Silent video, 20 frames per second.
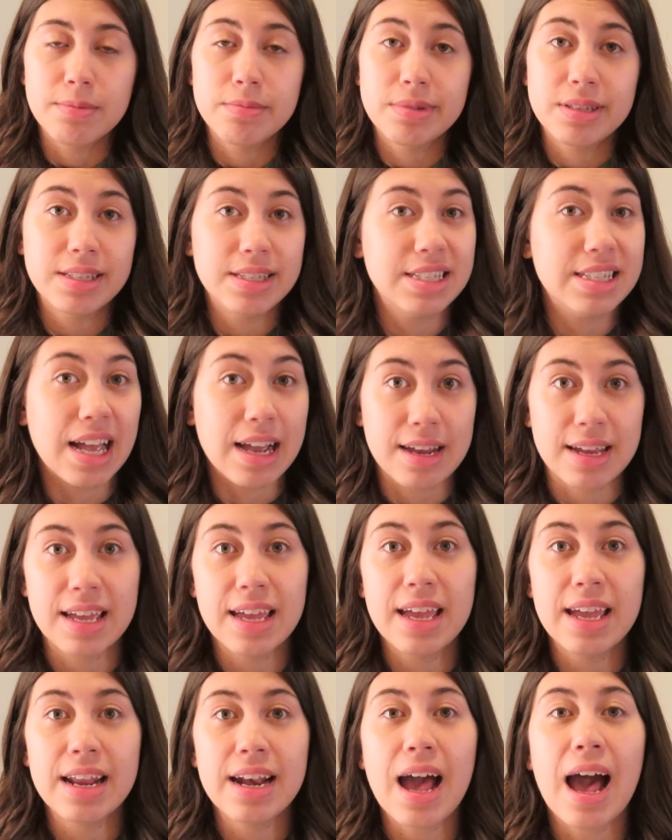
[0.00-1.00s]

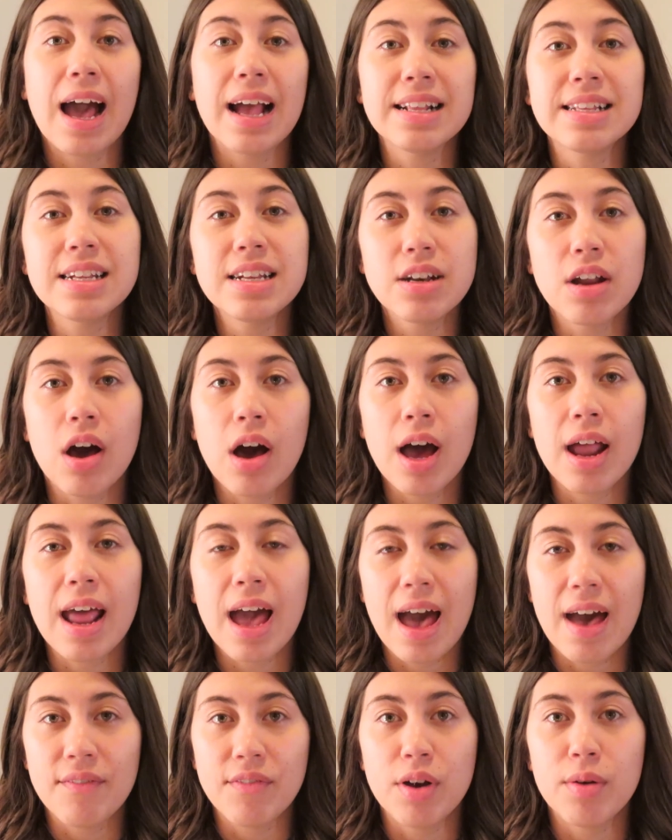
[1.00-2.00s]
Second, I did not
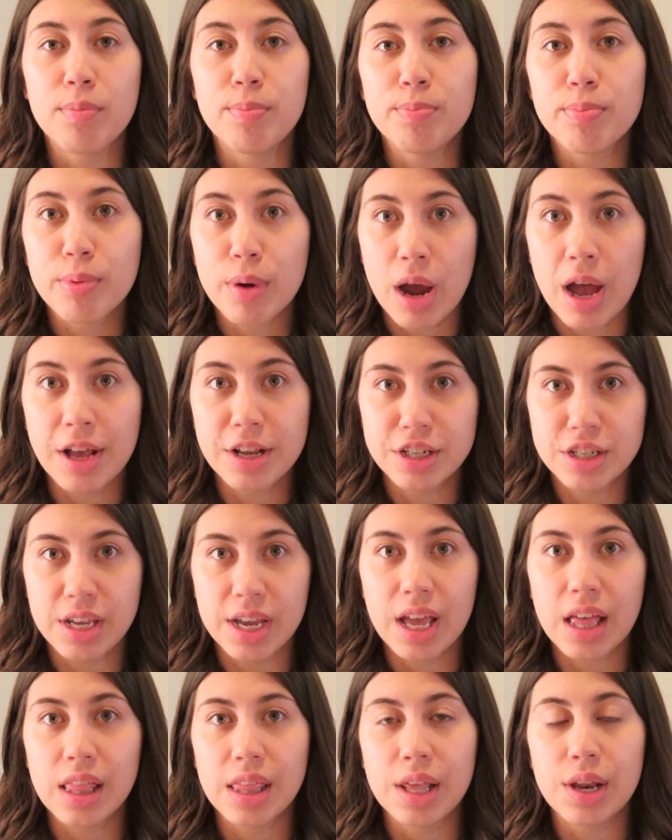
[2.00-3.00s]
have a brush,
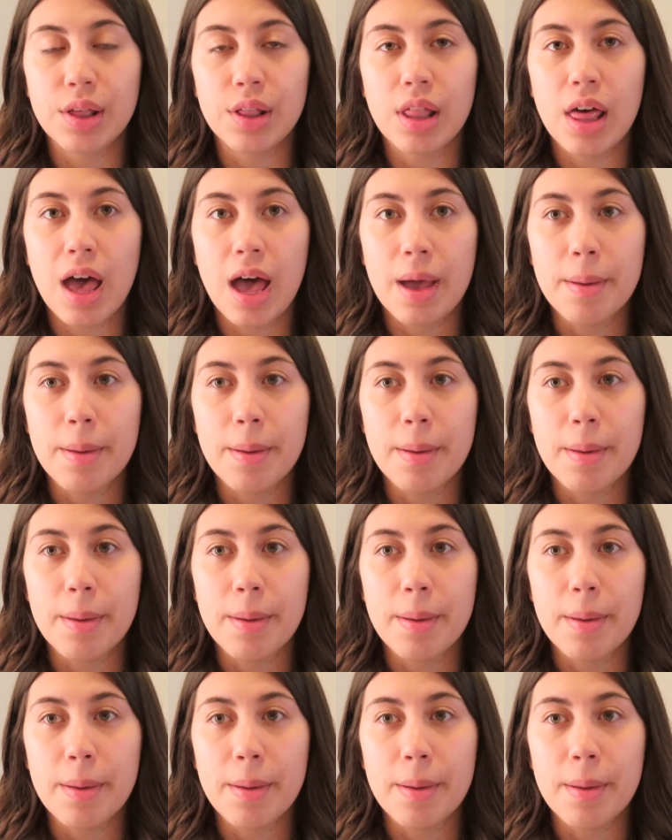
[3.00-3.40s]
like a little